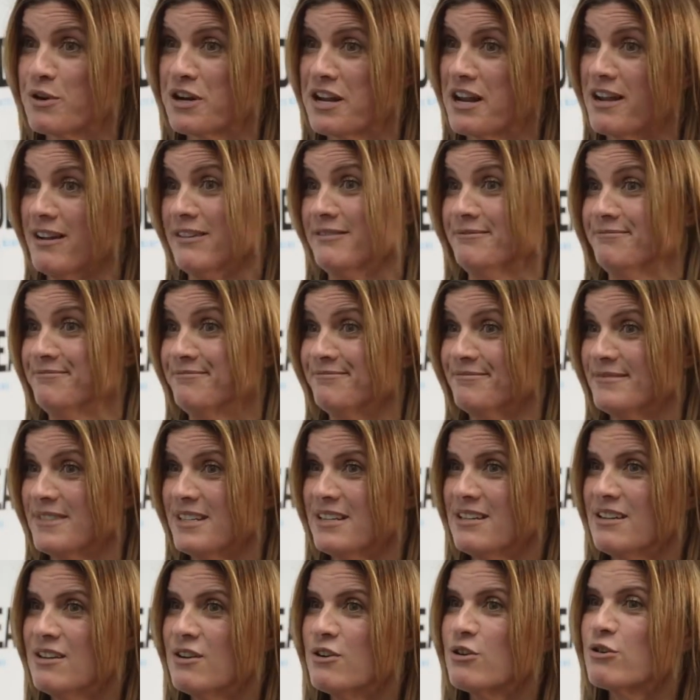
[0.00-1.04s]
and Al,
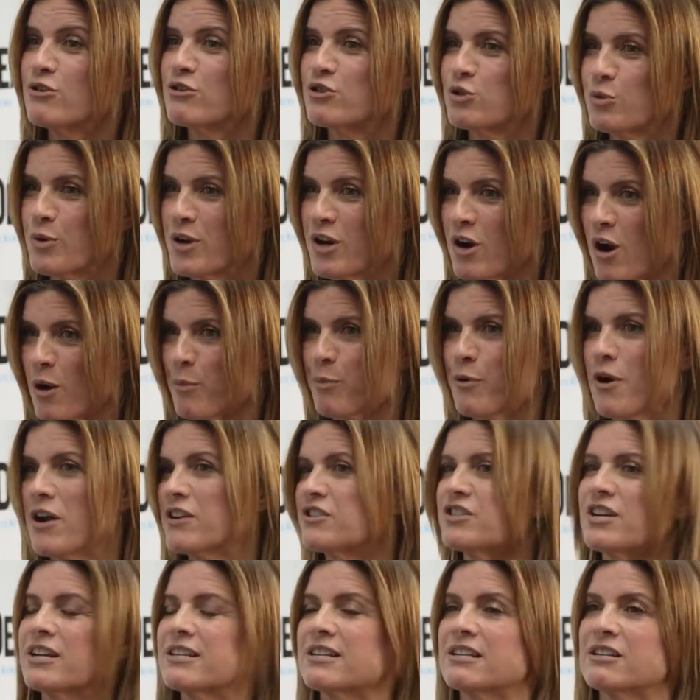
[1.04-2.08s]
who's doing our
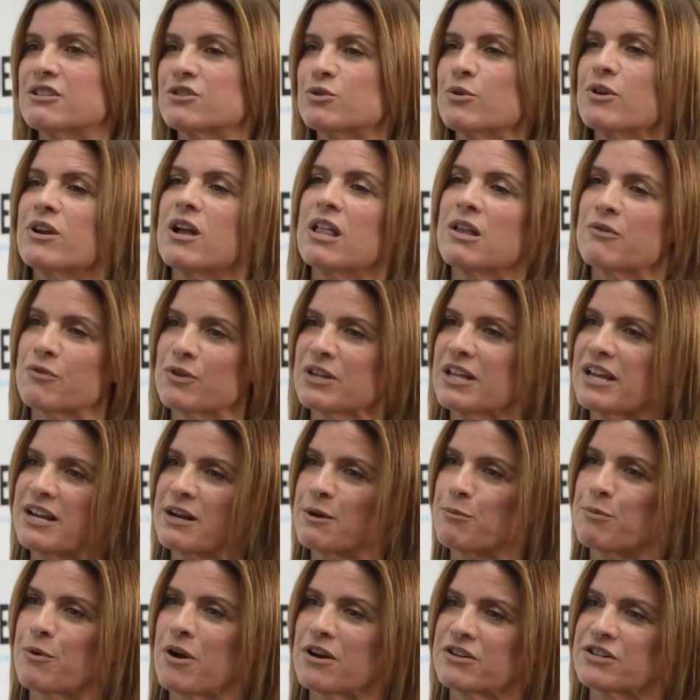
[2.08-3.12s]
project and is doing all of
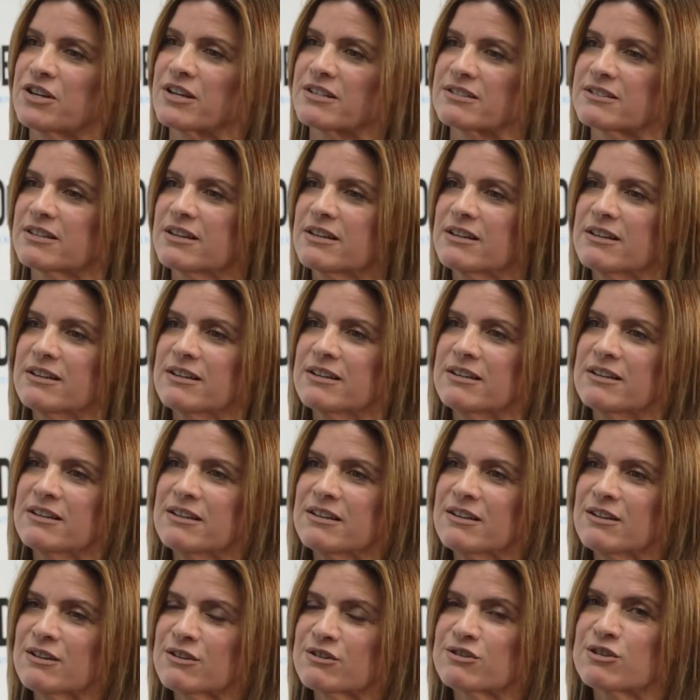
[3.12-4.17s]
related
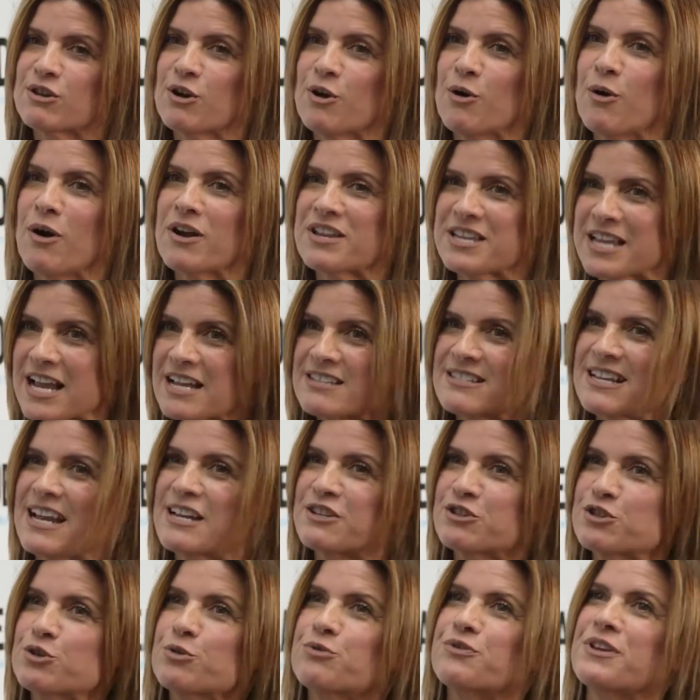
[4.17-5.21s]
projects. So yes, I
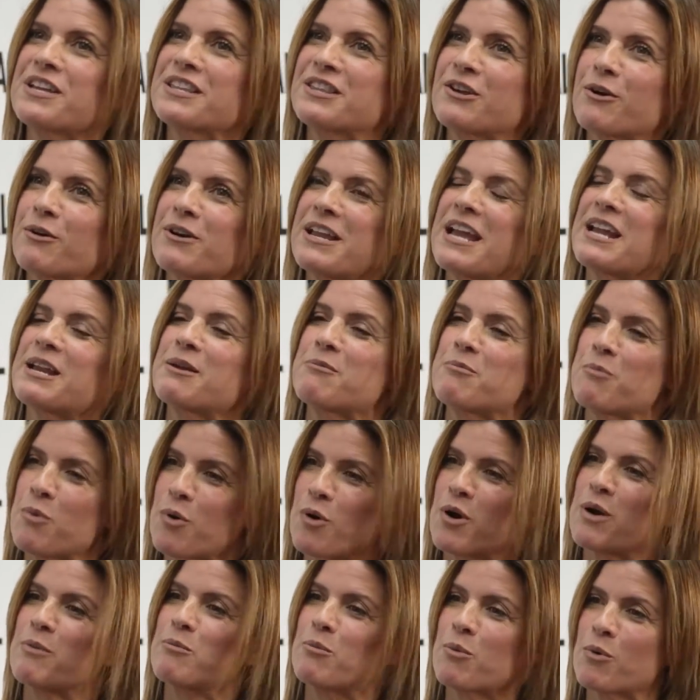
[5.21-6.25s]
do think they're getting
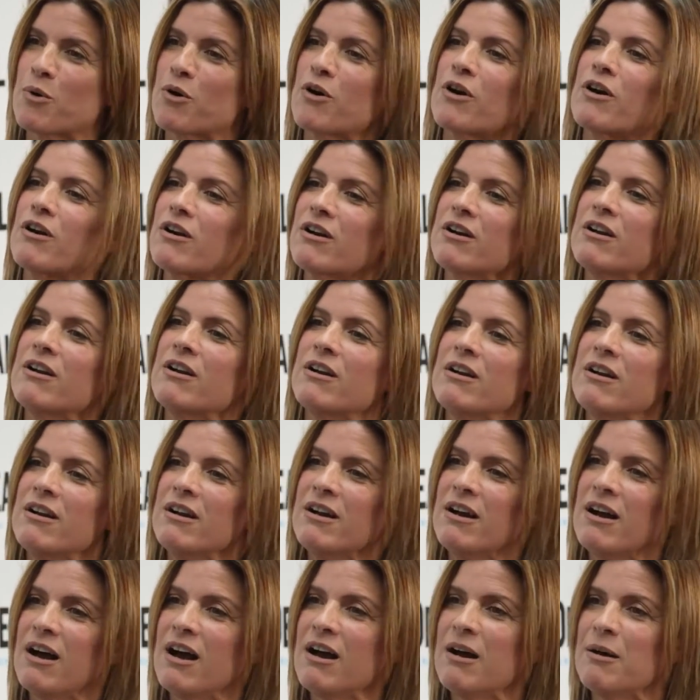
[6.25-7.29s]
more and more
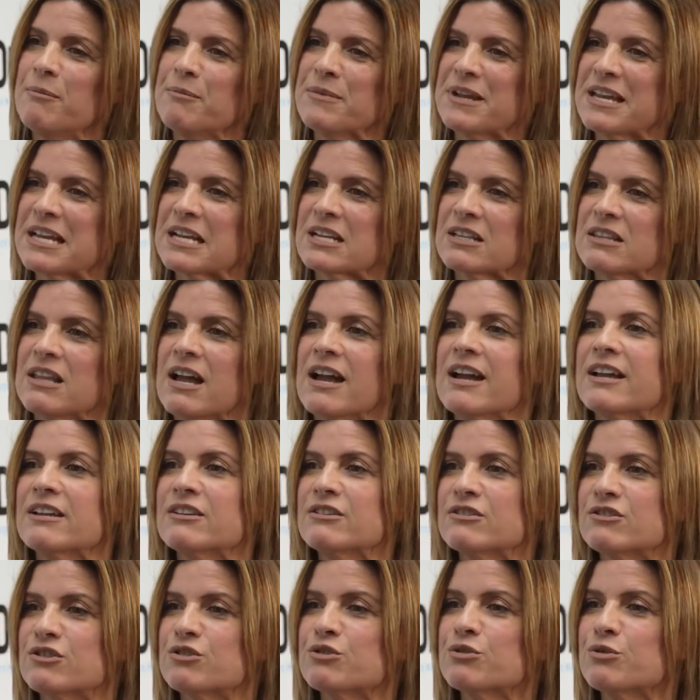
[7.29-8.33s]

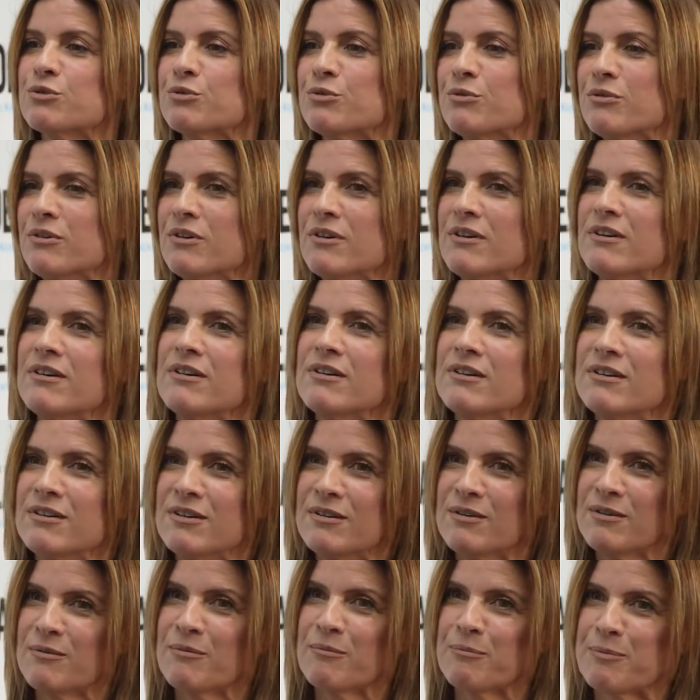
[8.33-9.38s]
inclined
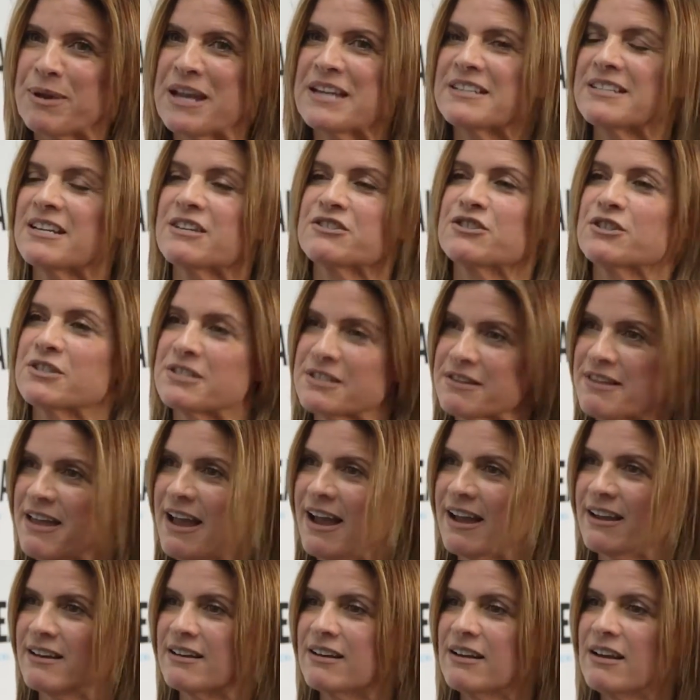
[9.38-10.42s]
to pay attention to
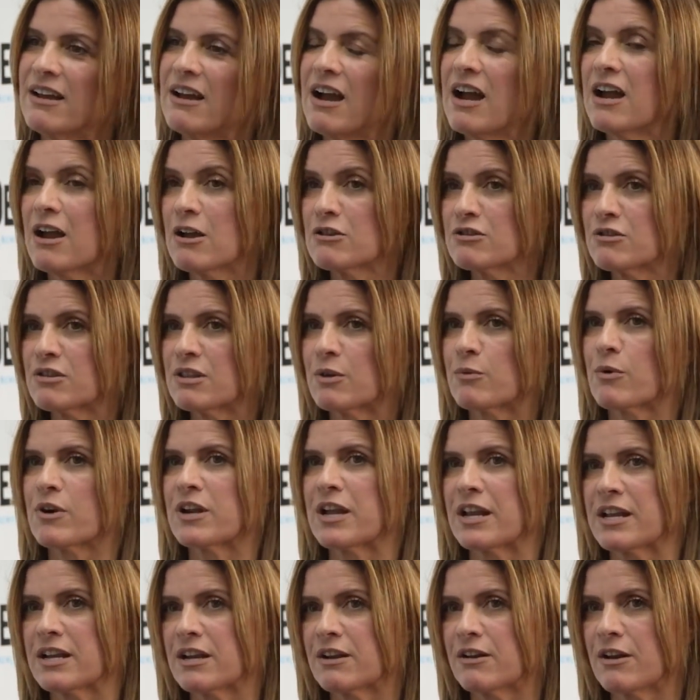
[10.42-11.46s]
that. I also think we're
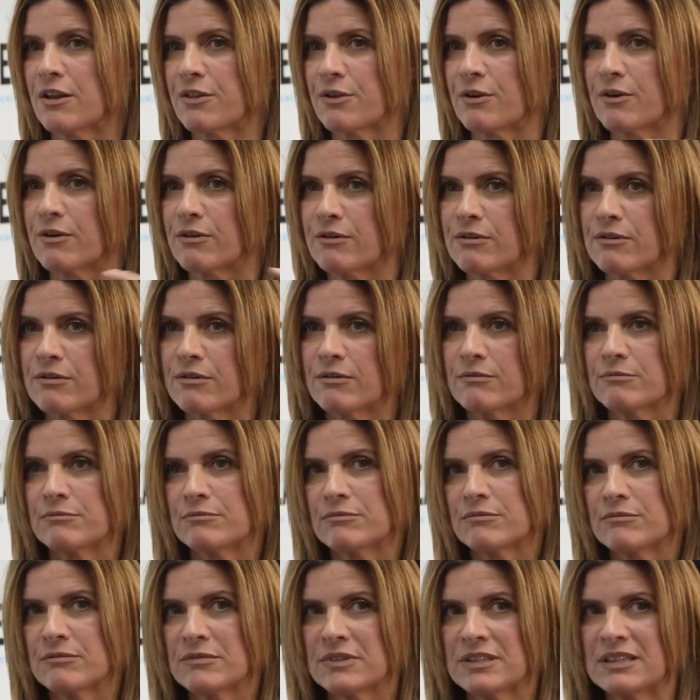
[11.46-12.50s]
getting another
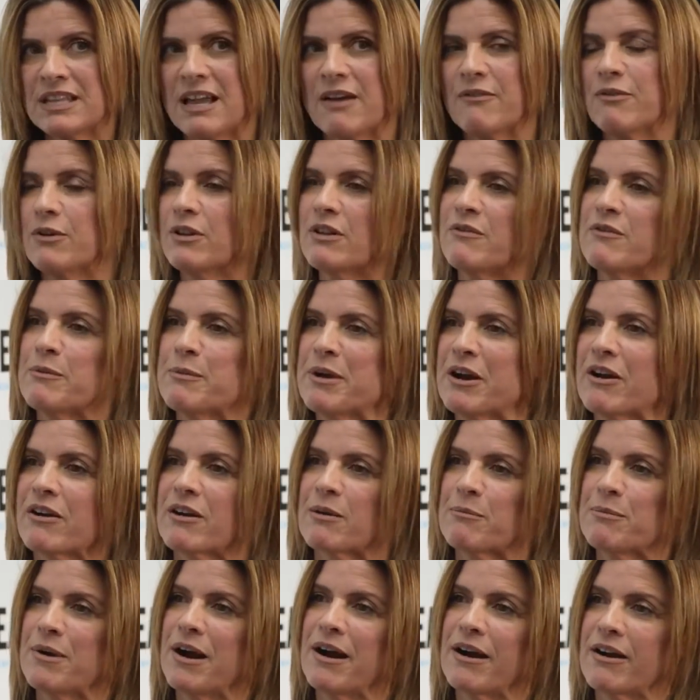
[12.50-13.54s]
level of
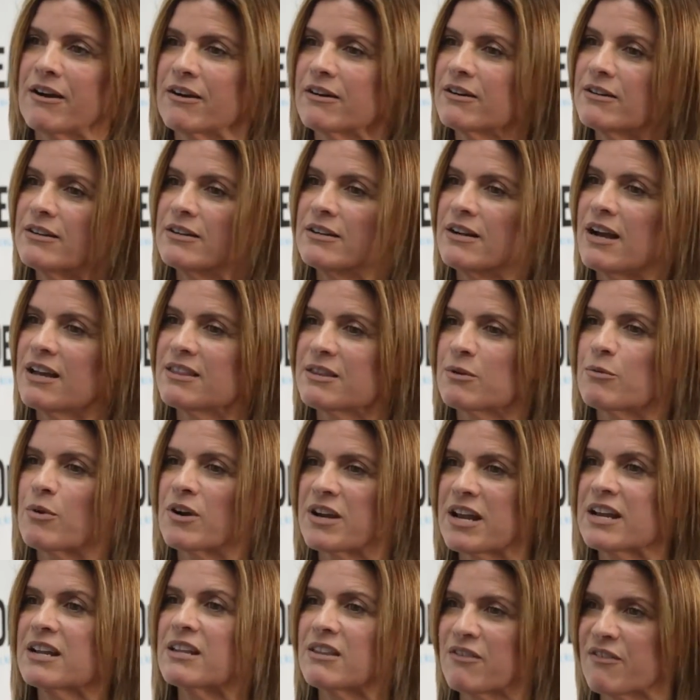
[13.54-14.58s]
American buyer. I think we're
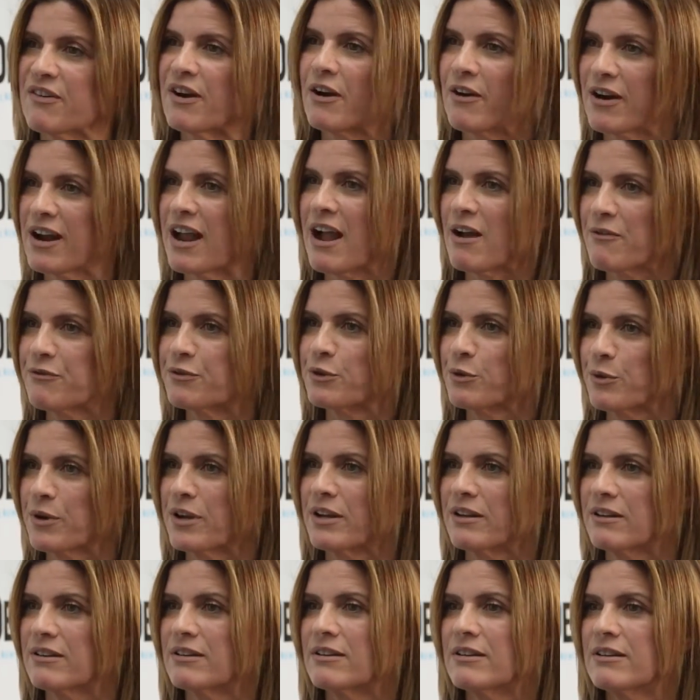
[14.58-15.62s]
getting the very affluent